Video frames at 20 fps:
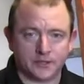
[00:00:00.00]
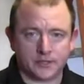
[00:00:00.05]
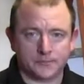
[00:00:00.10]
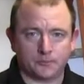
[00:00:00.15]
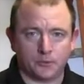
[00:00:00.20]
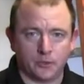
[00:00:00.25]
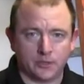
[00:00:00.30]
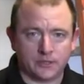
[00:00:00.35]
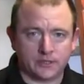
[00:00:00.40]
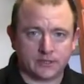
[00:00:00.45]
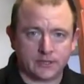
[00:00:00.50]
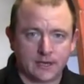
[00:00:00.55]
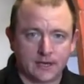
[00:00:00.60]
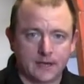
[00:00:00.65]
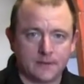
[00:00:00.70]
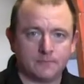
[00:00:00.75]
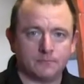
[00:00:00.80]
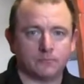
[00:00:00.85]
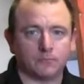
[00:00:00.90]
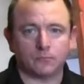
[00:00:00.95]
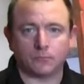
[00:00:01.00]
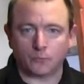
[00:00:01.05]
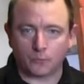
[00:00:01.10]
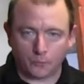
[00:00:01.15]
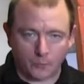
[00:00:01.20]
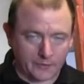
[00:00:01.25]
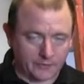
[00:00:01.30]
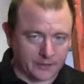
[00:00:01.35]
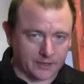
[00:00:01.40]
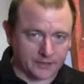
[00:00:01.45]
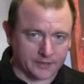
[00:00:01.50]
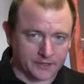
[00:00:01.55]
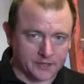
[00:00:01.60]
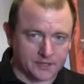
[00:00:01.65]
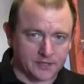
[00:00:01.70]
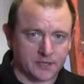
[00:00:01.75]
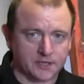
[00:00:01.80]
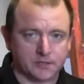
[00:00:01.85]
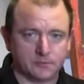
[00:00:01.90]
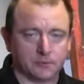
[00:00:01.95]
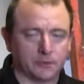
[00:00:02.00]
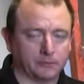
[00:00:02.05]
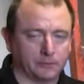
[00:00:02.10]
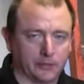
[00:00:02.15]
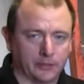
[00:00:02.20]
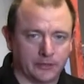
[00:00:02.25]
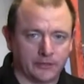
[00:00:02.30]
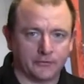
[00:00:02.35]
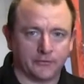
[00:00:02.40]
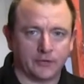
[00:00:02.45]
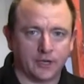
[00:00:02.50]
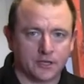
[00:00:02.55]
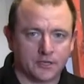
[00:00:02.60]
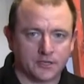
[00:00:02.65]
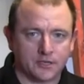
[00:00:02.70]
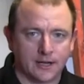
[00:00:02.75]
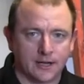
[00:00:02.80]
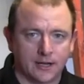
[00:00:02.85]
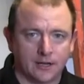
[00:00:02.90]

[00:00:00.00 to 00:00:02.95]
at this point in time, We've got the system completely flushed